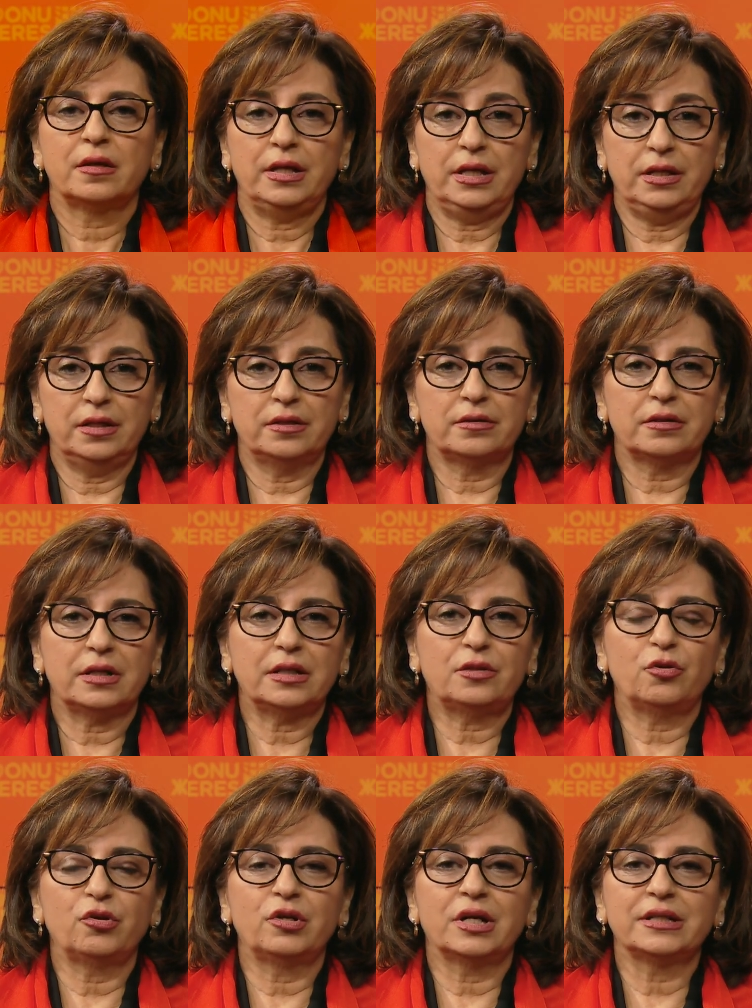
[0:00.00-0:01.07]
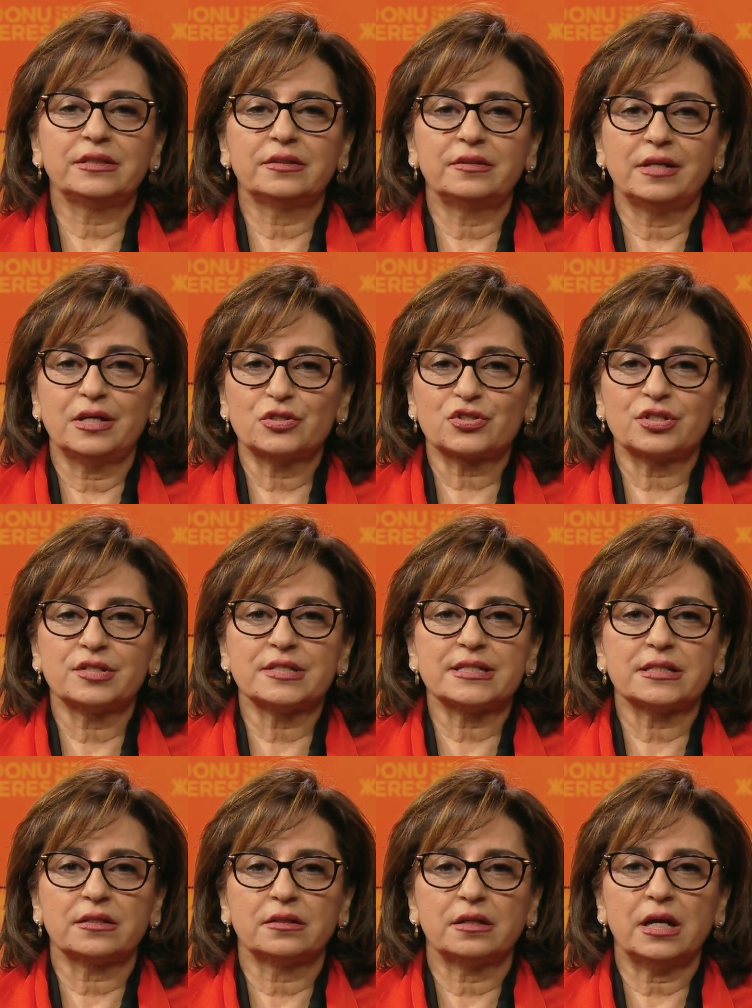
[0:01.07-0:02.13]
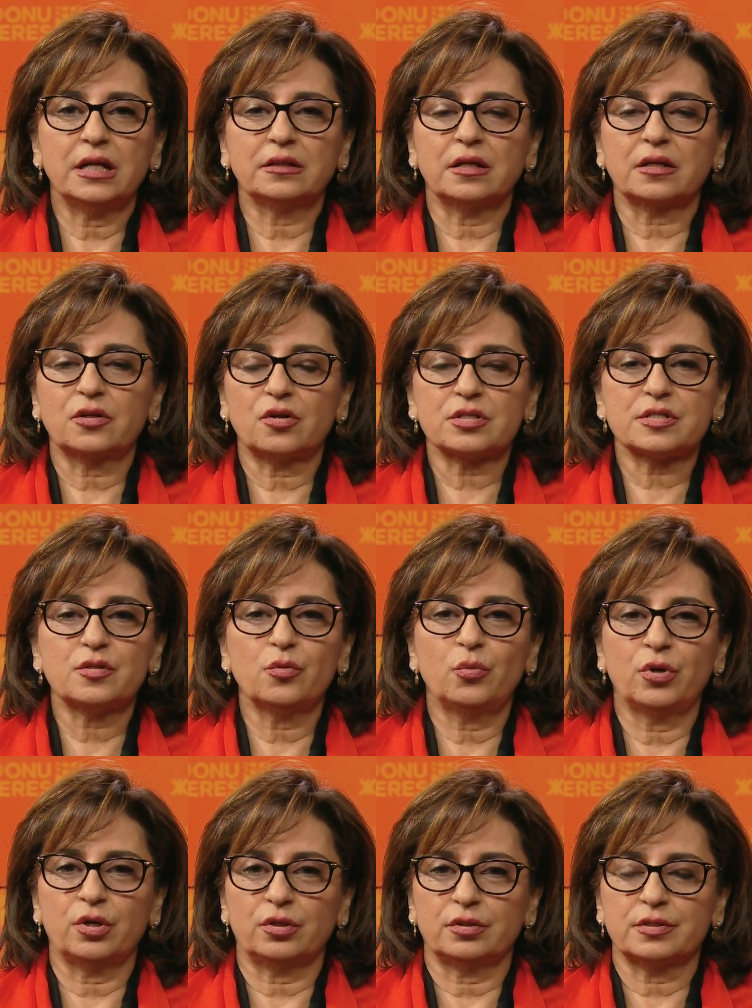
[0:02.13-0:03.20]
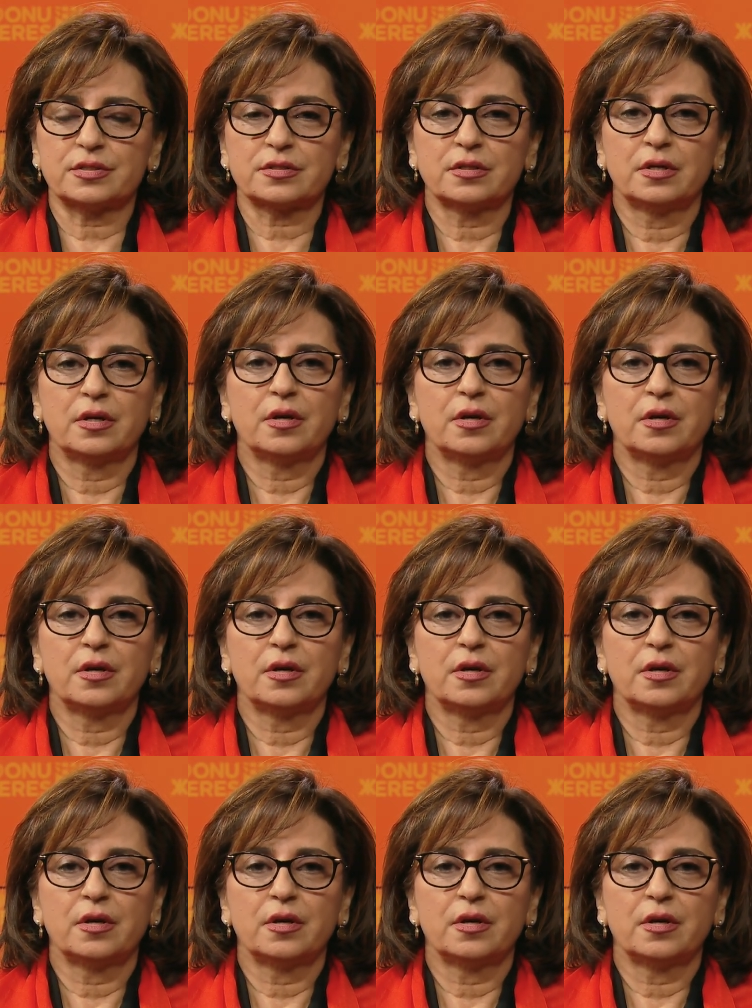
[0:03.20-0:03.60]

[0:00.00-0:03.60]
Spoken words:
Here at the United Nations and across the world,